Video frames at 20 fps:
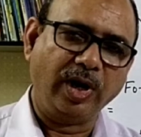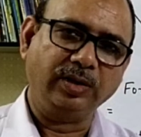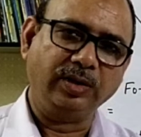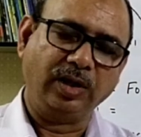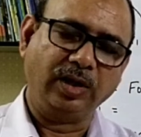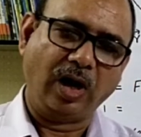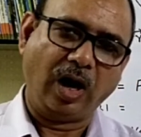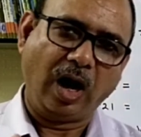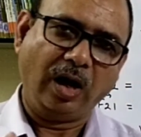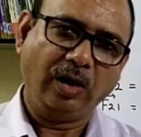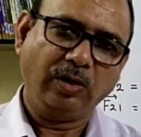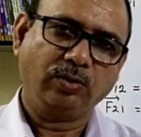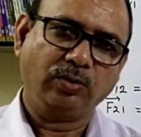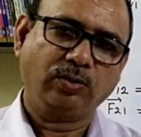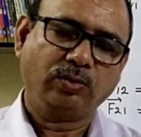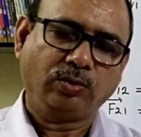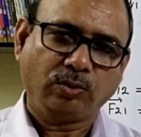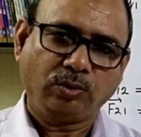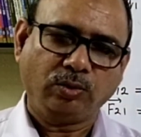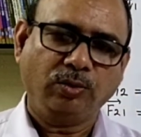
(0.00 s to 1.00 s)
and the
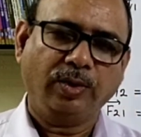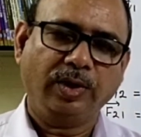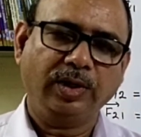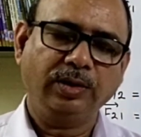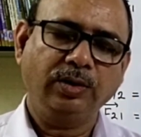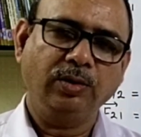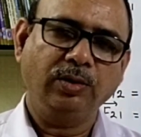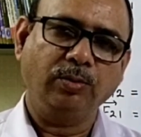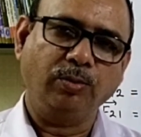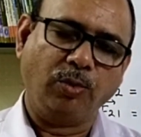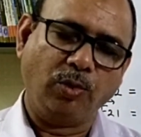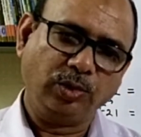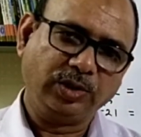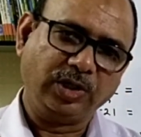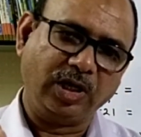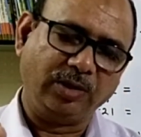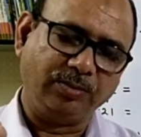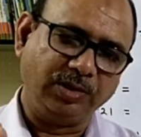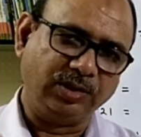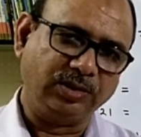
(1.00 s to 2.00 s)
R21 both
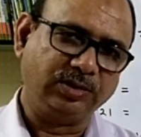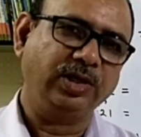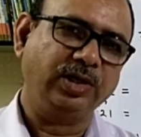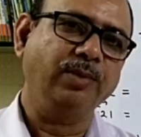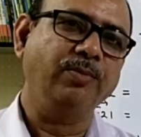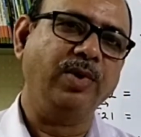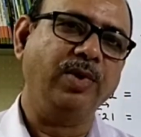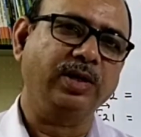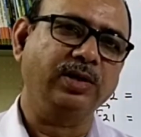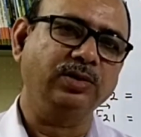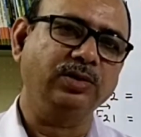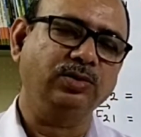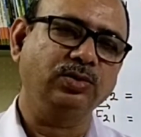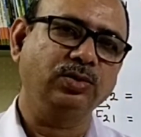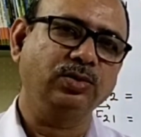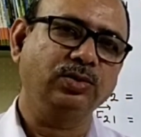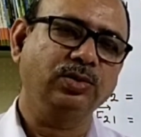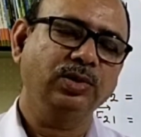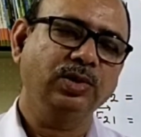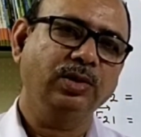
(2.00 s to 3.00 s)
have the same
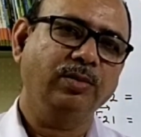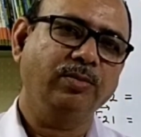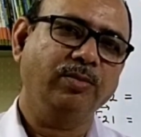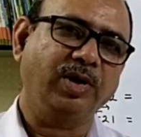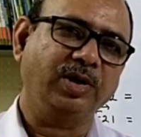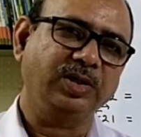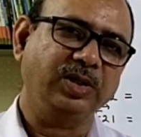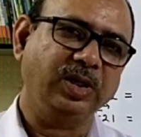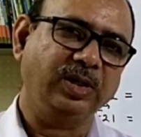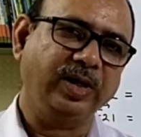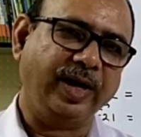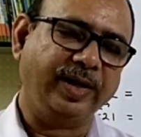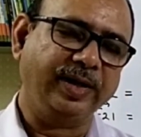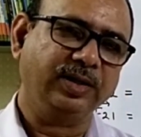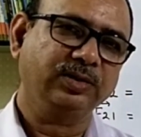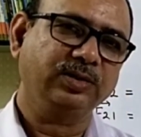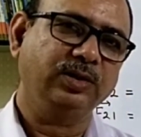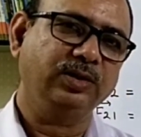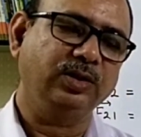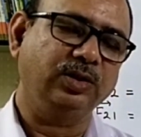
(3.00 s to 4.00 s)
magnitude, but their
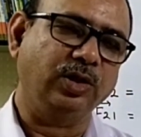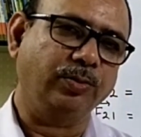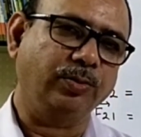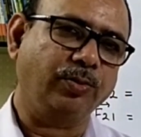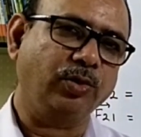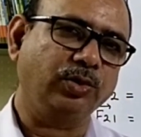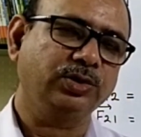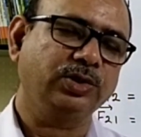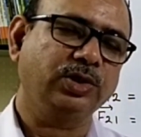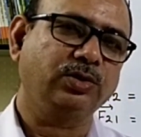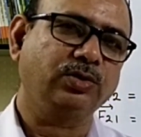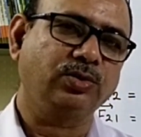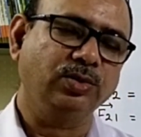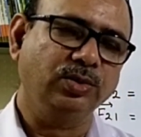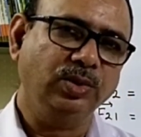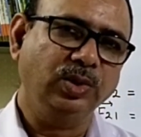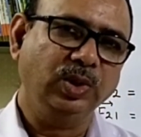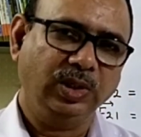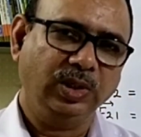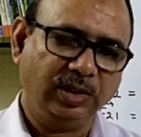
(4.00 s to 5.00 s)
direction is opposite
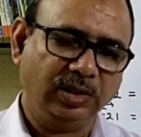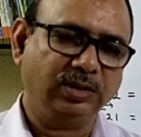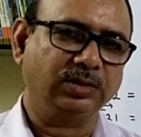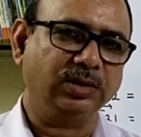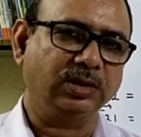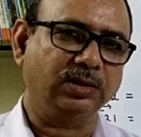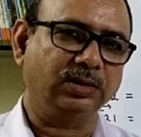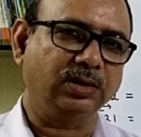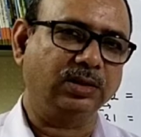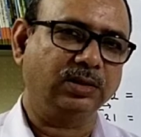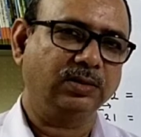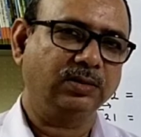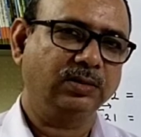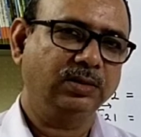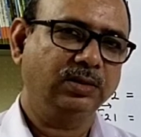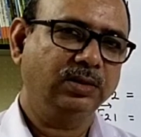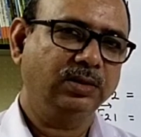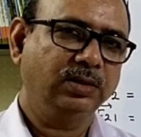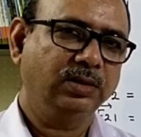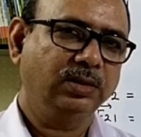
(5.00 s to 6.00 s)
to each other.
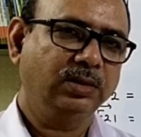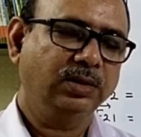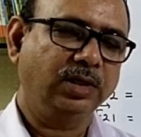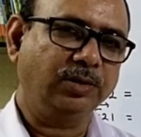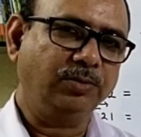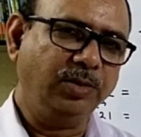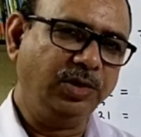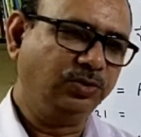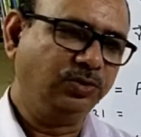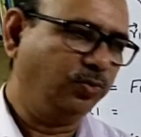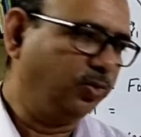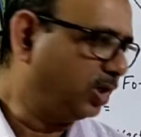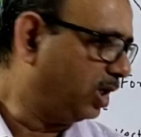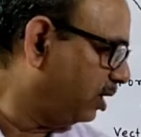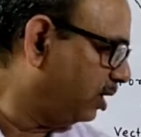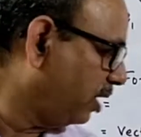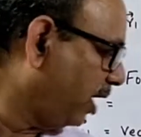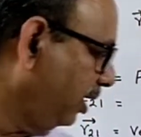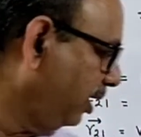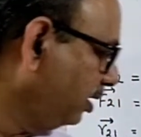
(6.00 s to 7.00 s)
That means we
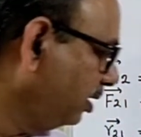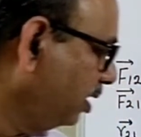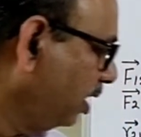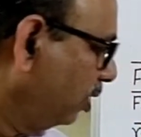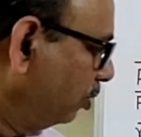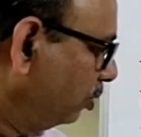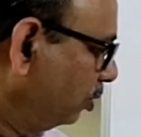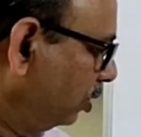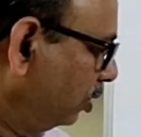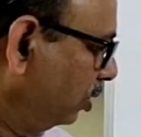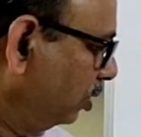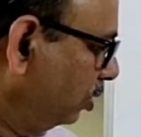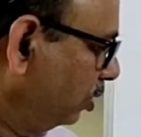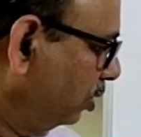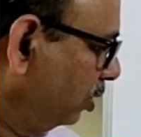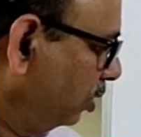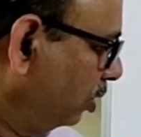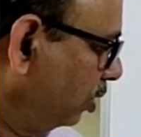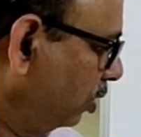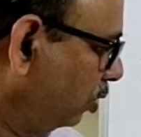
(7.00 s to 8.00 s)
can write down
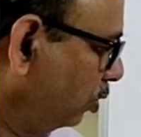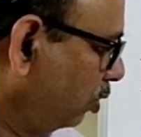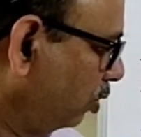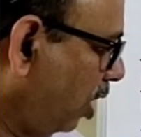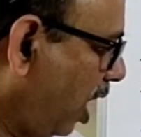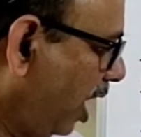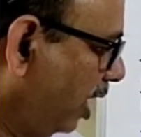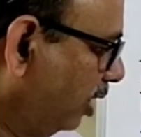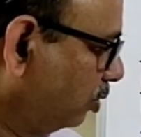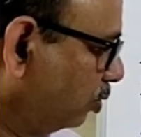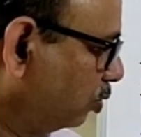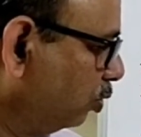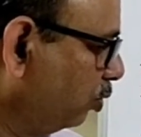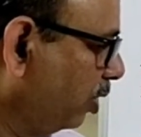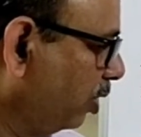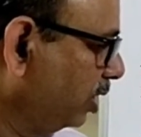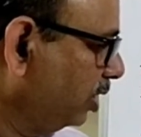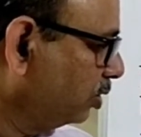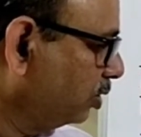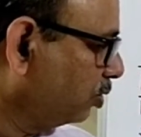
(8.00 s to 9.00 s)

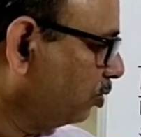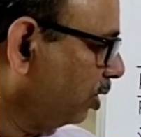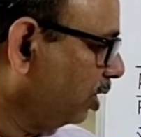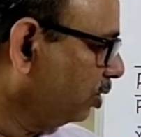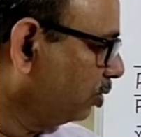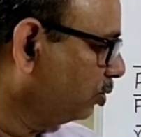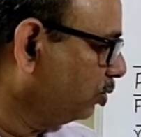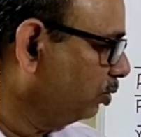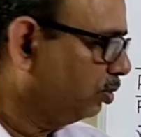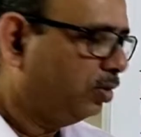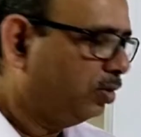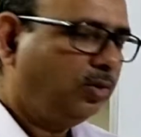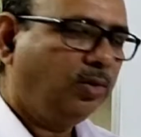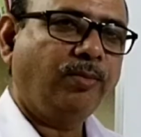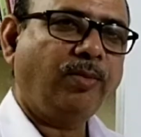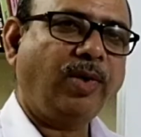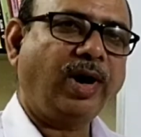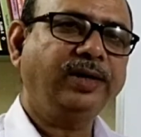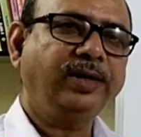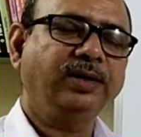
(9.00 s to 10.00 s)
R21 equal to
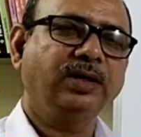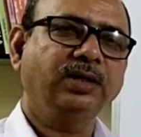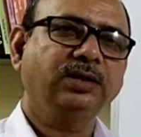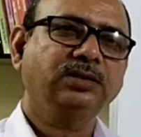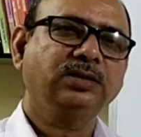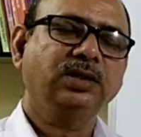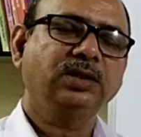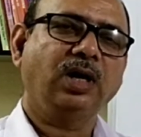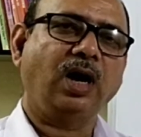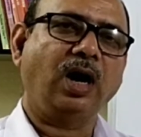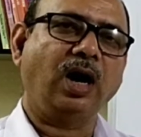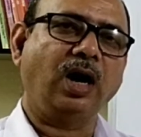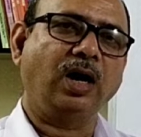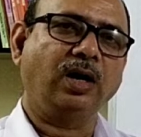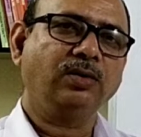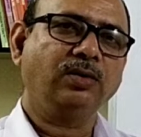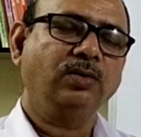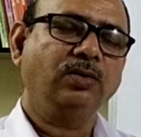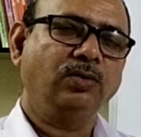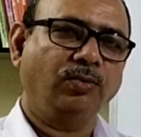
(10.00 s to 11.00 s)
minus
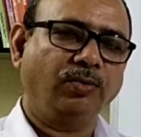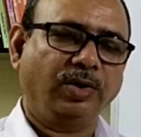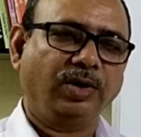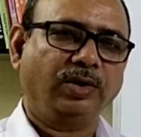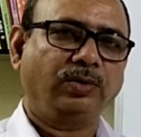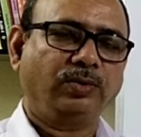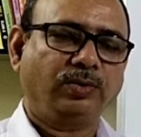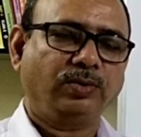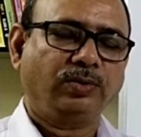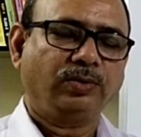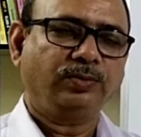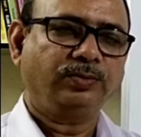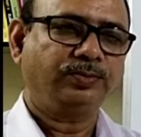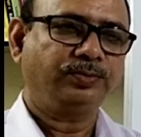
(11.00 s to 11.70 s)
R12.